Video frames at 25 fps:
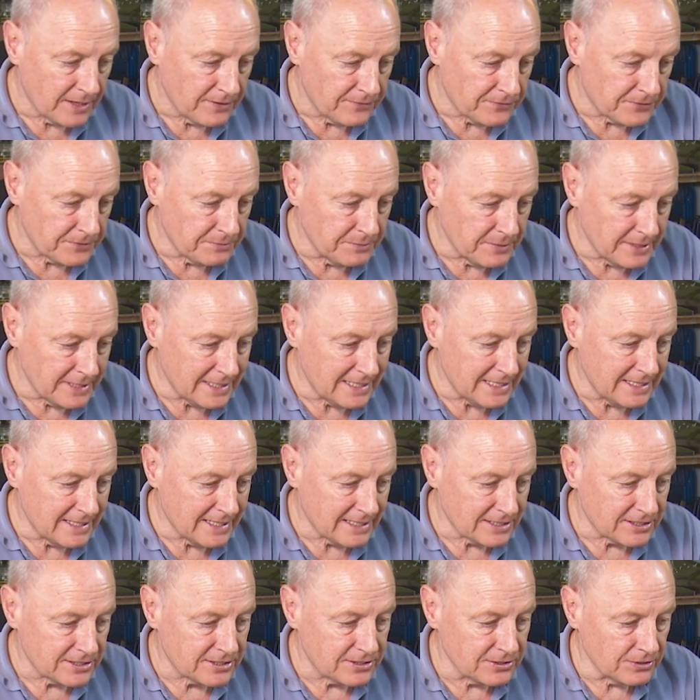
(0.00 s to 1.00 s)
For me,
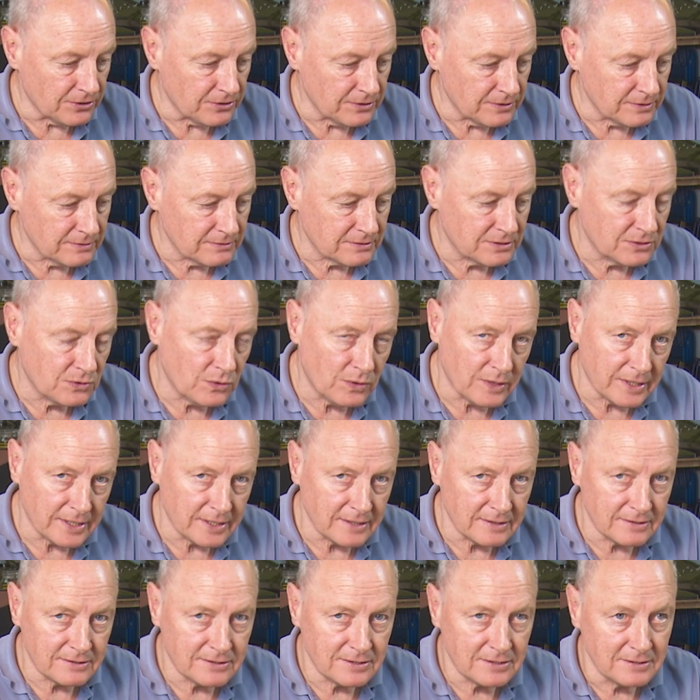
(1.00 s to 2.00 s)
that's not
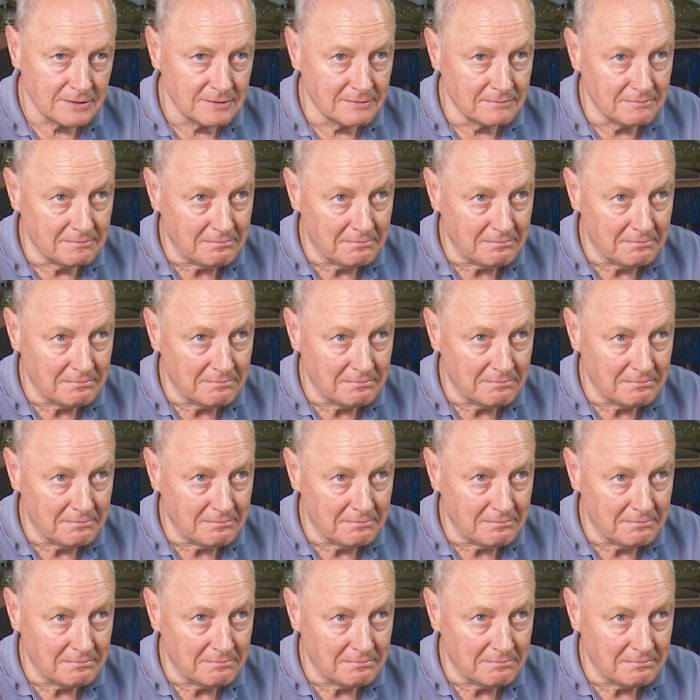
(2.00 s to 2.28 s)
quite